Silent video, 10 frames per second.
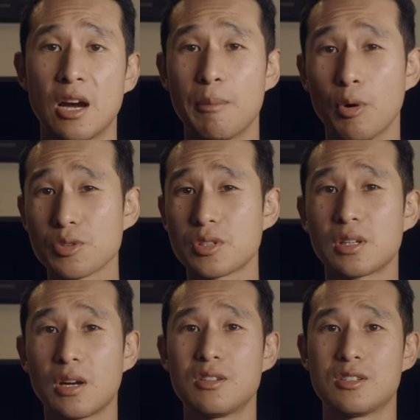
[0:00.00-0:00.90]
I'm also
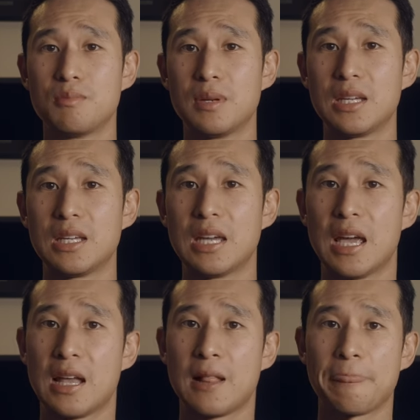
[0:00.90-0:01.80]
going to be,
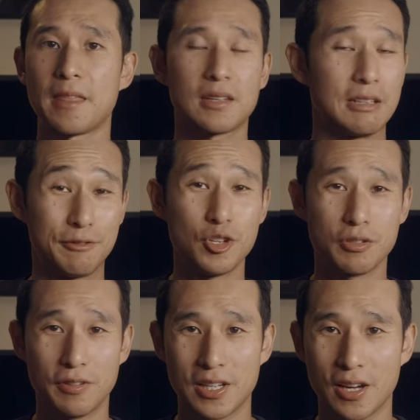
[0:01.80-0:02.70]
in
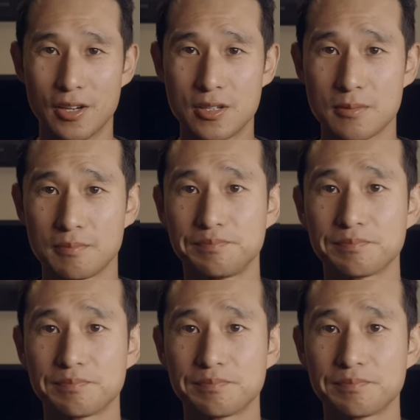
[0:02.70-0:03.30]
future videos,